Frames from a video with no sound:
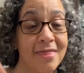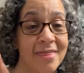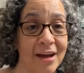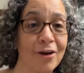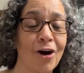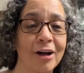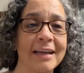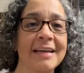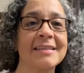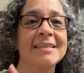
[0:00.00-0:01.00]
their
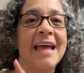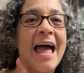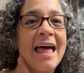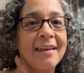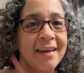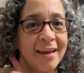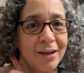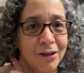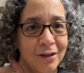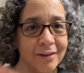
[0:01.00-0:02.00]
audience, and
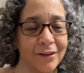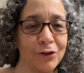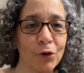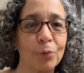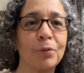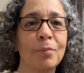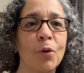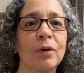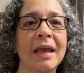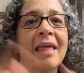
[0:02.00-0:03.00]
you're
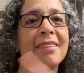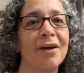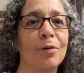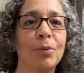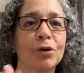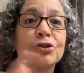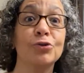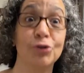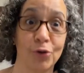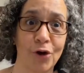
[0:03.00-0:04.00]
promoting their book
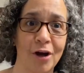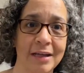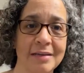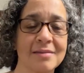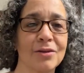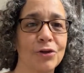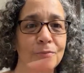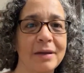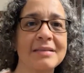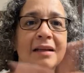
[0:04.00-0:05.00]
to your audience. So
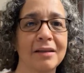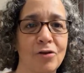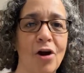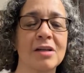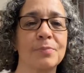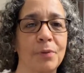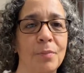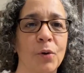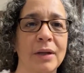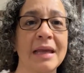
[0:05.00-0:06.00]
you're basically
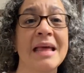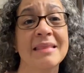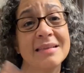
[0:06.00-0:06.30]
cross-promoting.